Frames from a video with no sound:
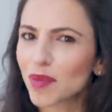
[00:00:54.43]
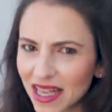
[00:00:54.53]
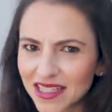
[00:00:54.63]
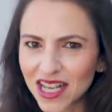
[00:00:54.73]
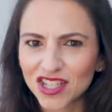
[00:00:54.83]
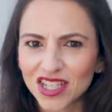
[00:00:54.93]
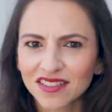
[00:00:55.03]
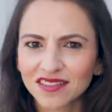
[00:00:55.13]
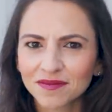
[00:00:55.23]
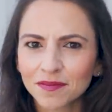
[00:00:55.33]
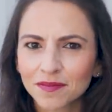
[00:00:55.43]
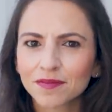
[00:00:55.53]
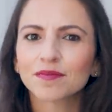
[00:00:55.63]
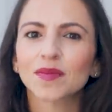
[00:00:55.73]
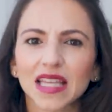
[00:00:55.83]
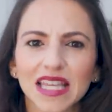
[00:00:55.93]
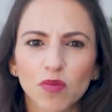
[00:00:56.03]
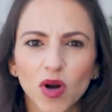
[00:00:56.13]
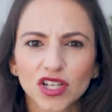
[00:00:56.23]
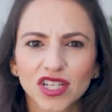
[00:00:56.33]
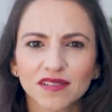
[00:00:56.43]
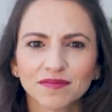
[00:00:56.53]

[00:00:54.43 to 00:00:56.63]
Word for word: So pay attention and keep watching.